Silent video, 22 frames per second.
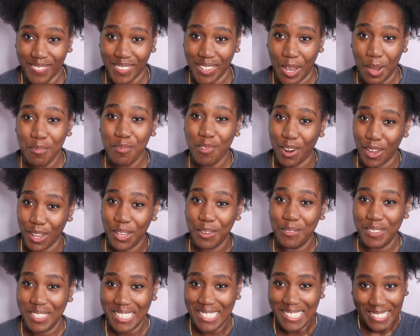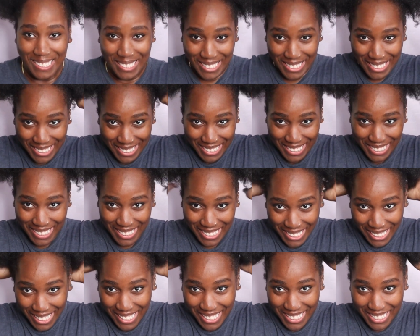I'm rocking with this look.
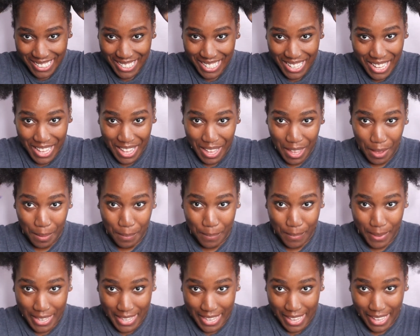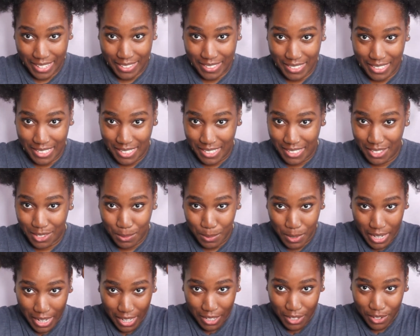But yes, this is
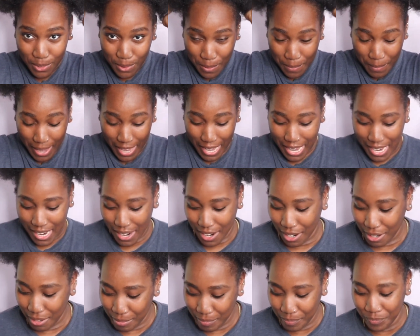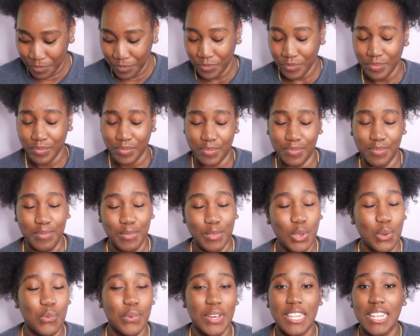what I do with my hair
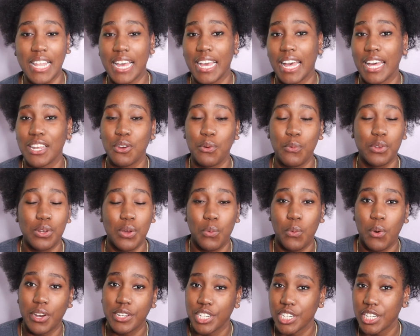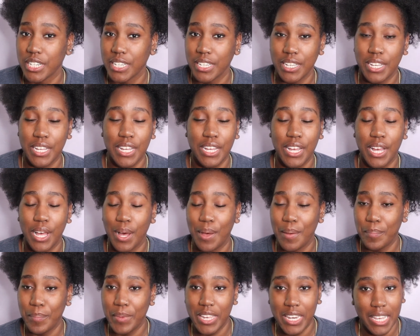when like I don't want to wash it
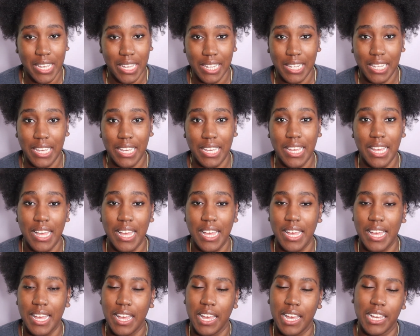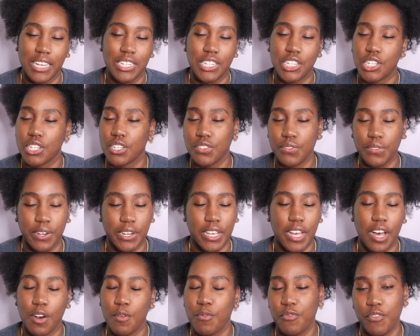immediately. It's just very
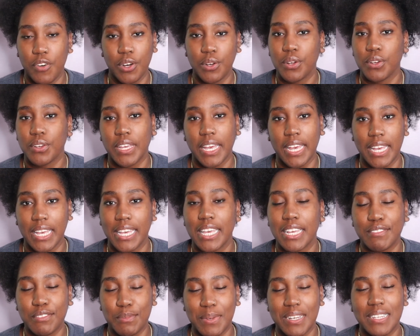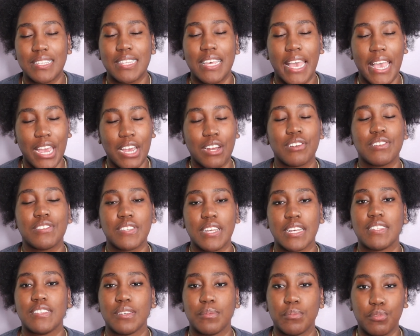helpful, okay? It gives my hair a
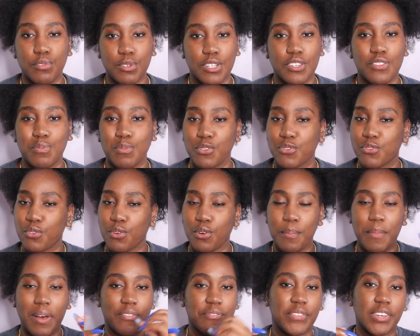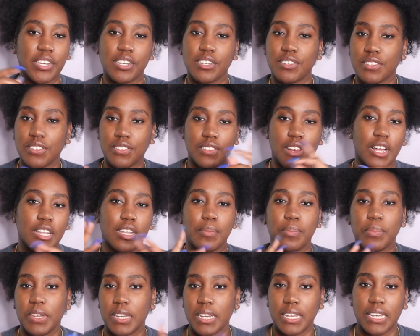sec to breathe before my fingers is all
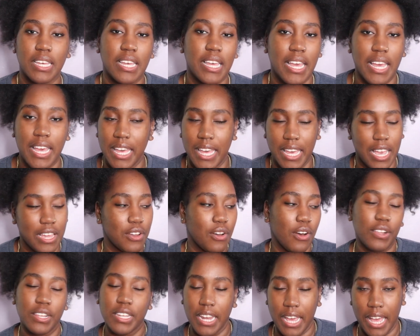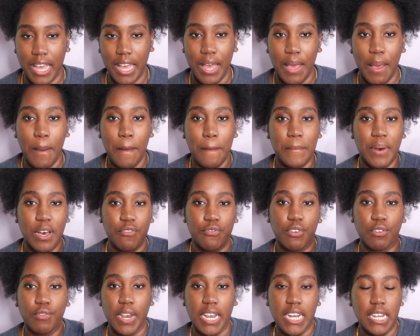up in it and all of that. But
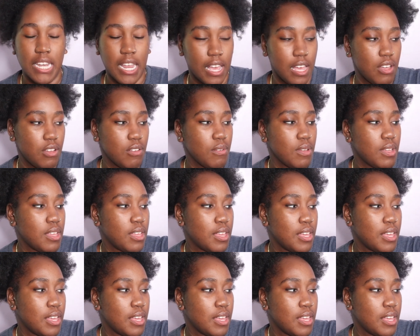for right now,